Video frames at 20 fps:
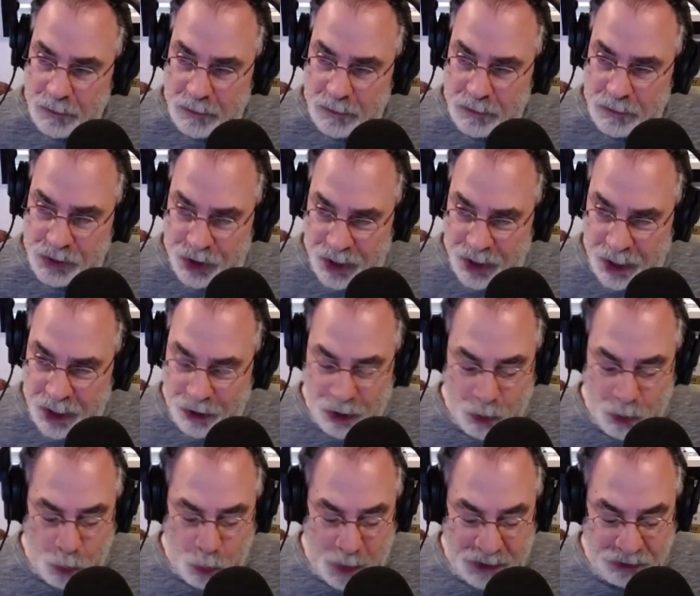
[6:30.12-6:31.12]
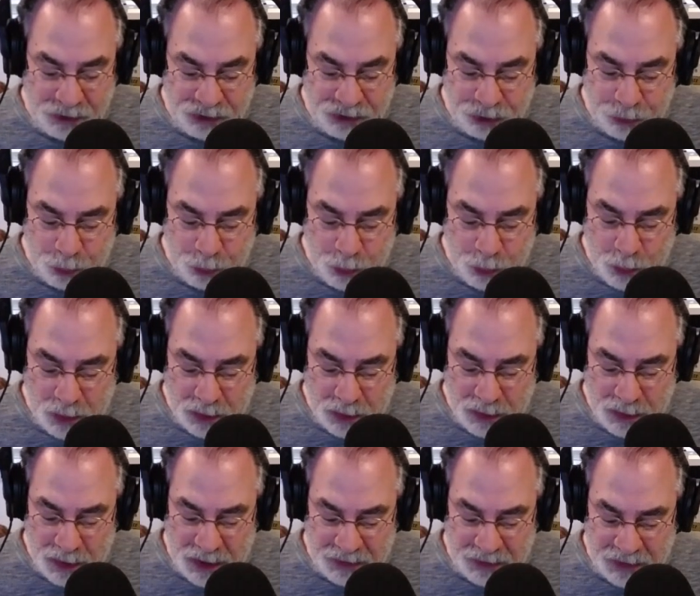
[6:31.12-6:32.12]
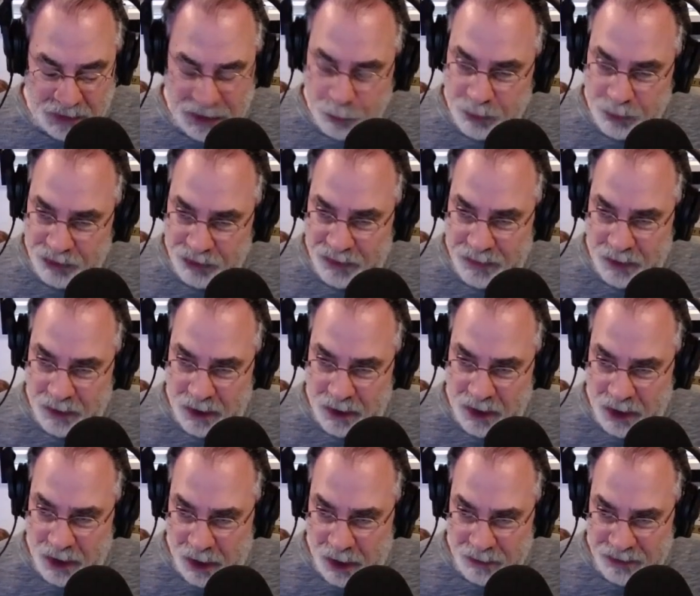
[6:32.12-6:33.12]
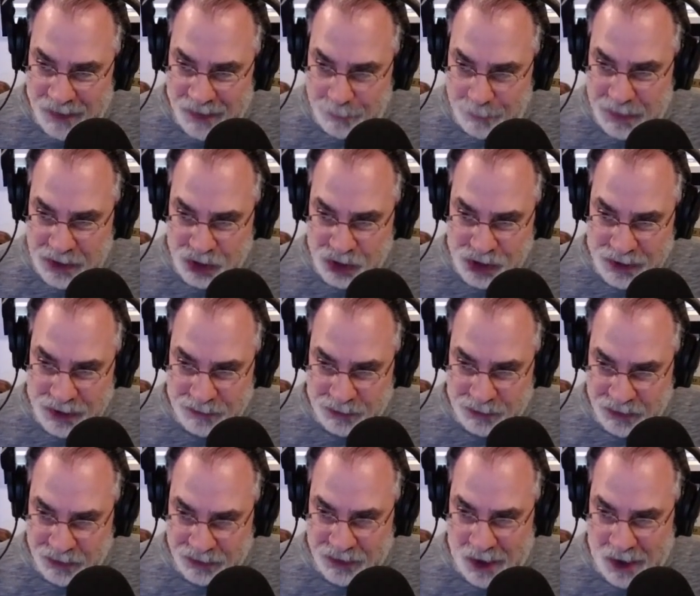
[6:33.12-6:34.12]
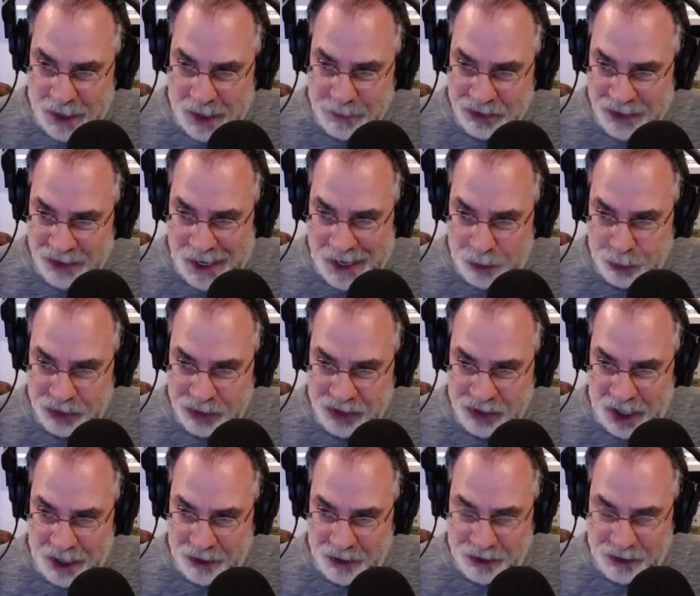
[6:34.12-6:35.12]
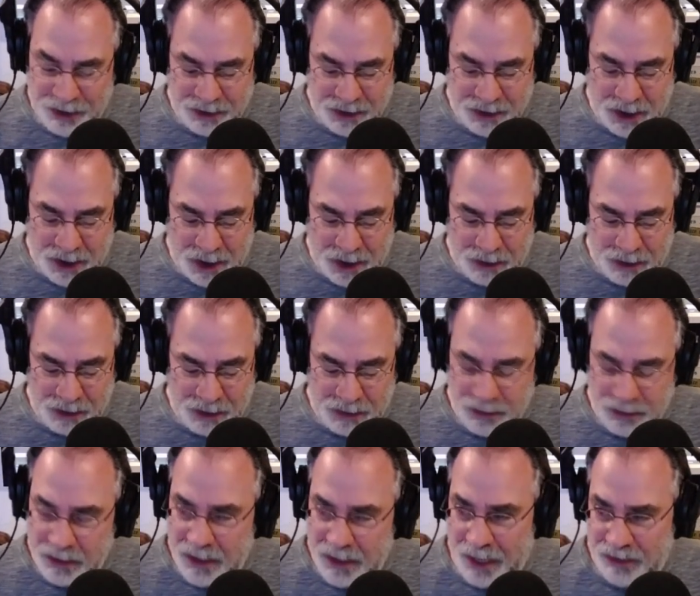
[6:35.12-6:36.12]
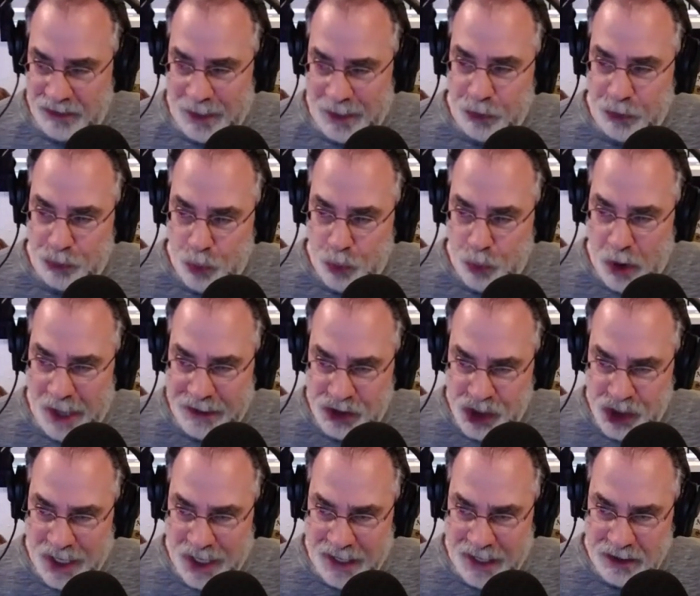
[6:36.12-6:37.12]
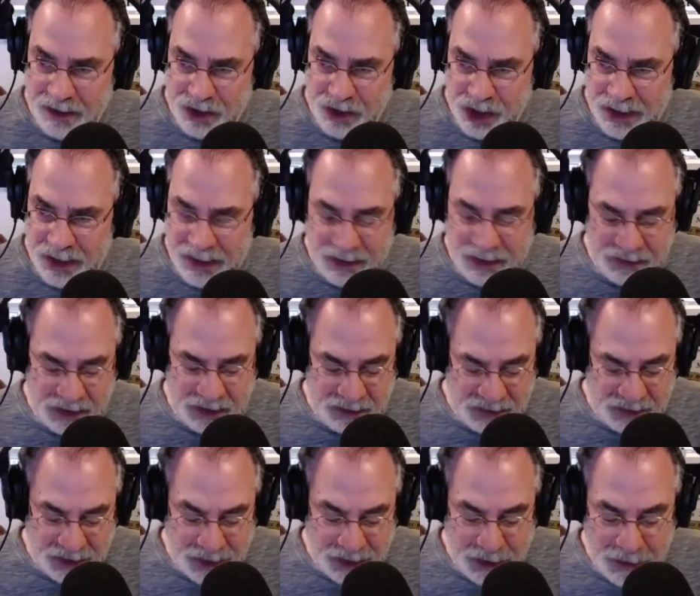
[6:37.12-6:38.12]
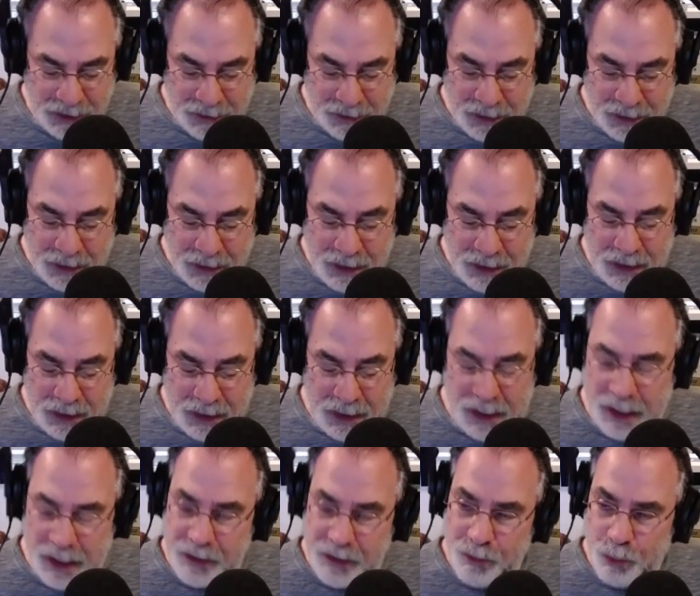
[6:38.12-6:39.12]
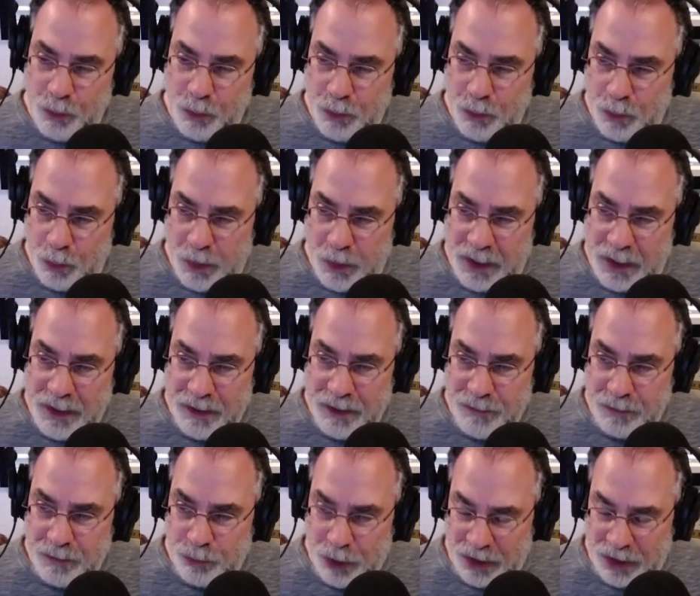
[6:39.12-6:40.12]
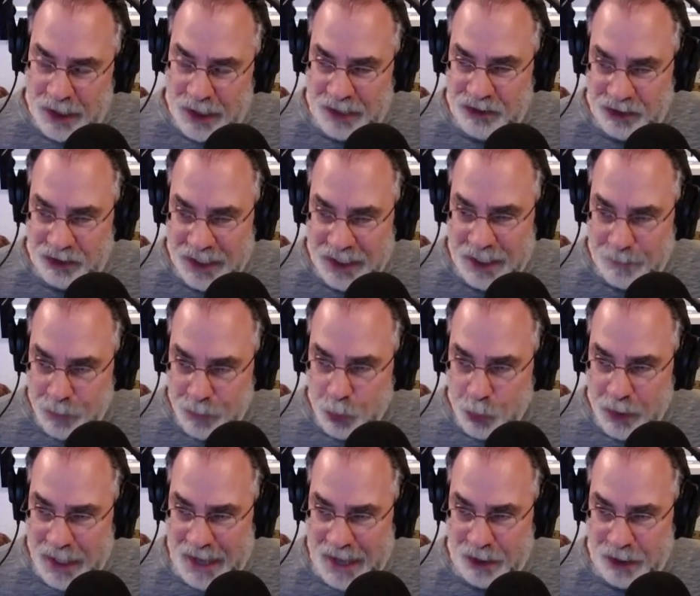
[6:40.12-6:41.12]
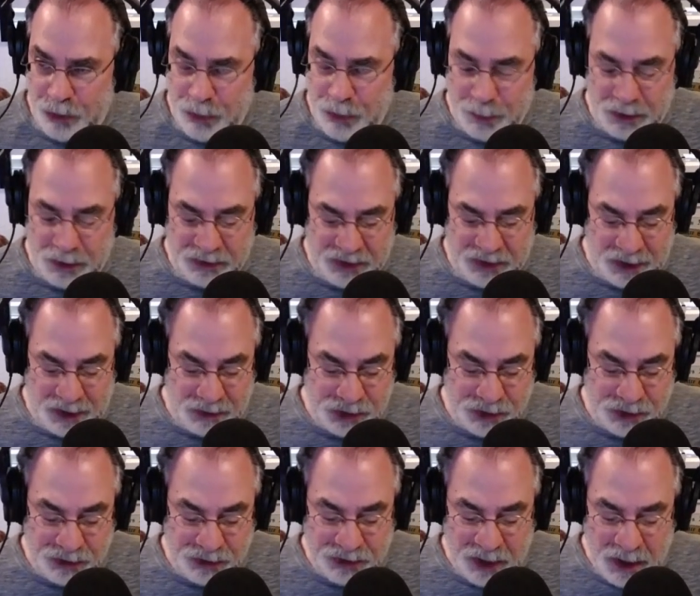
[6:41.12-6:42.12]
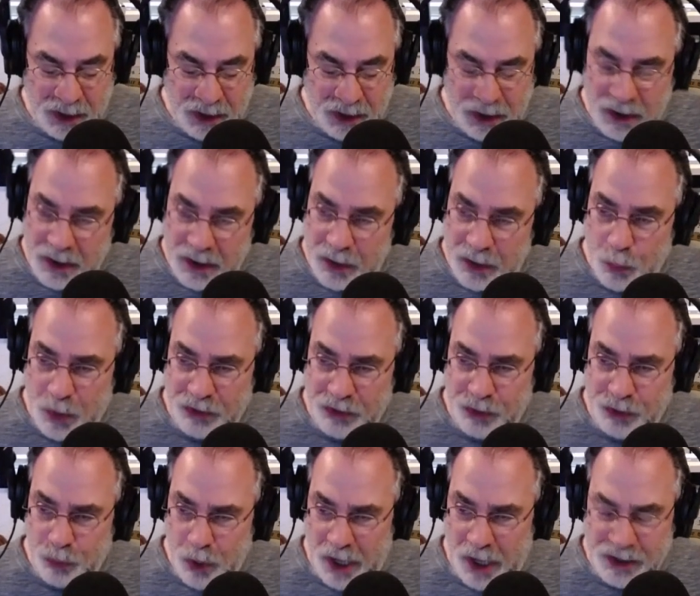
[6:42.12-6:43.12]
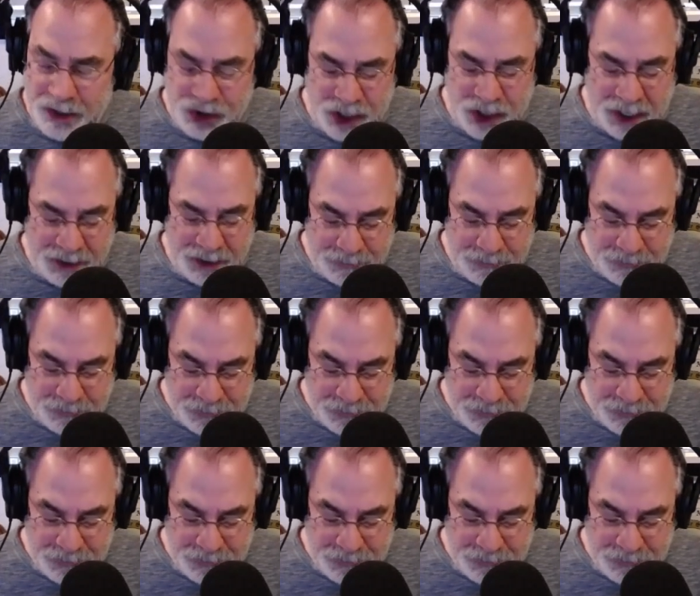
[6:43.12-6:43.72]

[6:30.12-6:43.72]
Genero went to, I think he was deputy chief at the time. He's now retired. Guy's name was Jett, Gett. And when he realized he's getting booted out of criminal intelligence, he went to Jett